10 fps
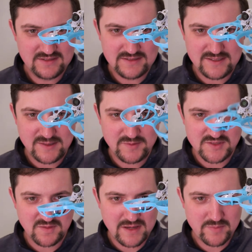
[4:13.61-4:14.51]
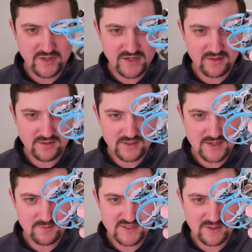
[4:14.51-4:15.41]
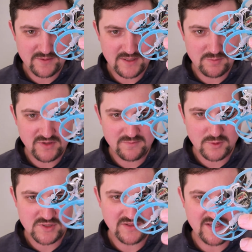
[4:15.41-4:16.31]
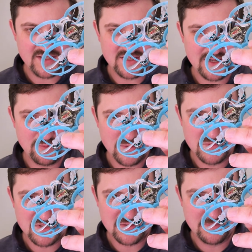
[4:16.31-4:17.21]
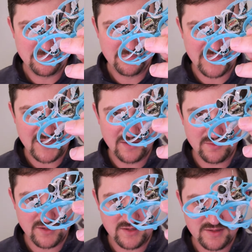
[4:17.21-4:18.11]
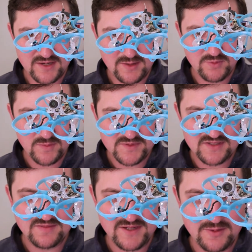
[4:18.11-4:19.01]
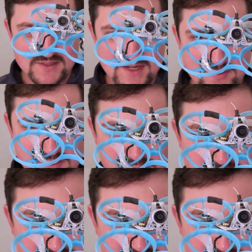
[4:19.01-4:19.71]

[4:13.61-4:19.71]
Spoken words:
There's a lot better analog cameras out there, but unfortunately on tiny whoops, analog tiny whoops, they always come with pretty